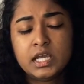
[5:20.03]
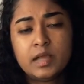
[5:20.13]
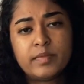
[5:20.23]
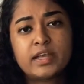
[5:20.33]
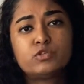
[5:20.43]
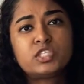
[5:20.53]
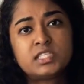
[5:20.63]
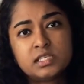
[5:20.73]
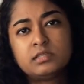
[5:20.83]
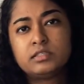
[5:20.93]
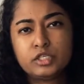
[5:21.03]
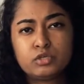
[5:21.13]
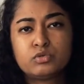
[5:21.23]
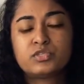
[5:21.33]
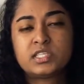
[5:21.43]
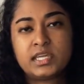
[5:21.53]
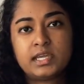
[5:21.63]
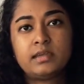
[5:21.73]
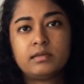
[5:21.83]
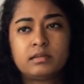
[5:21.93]
but I would still
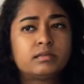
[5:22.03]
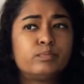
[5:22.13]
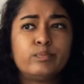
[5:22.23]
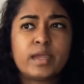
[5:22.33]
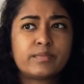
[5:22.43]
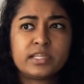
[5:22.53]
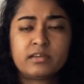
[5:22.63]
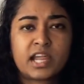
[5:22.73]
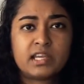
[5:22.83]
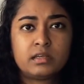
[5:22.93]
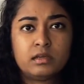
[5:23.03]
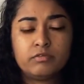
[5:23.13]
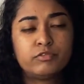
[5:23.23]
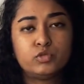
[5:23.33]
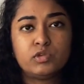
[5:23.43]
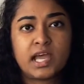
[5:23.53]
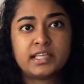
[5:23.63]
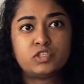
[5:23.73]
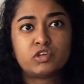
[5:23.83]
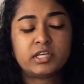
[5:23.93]
say, maybe write a few
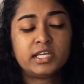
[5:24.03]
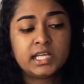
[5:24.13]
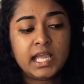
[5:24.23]
lines on it,